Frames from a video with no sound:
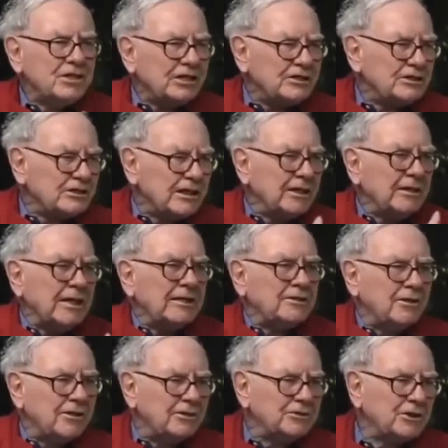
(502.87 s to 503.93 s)
can extend
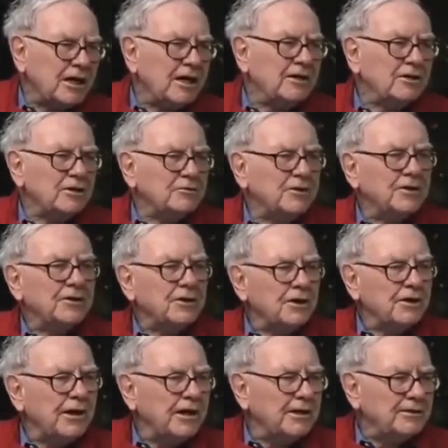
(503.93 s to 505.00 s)
that to their child at a very
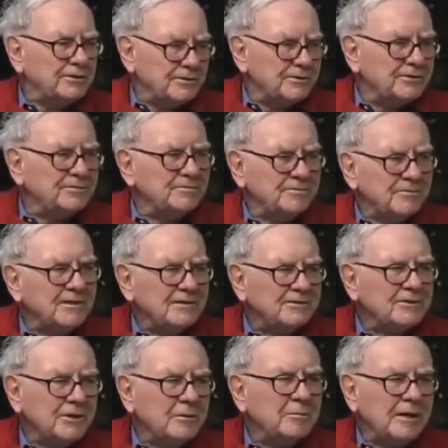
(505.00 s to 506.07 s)
young age,
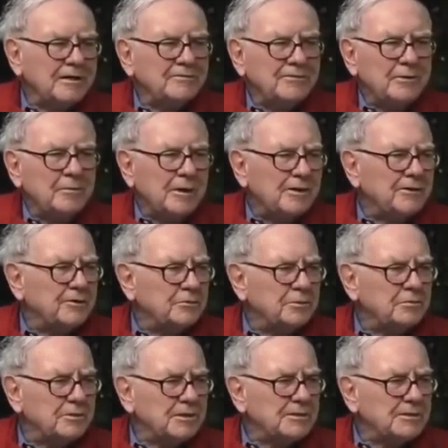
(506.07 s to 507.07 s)
it's going to make for a better human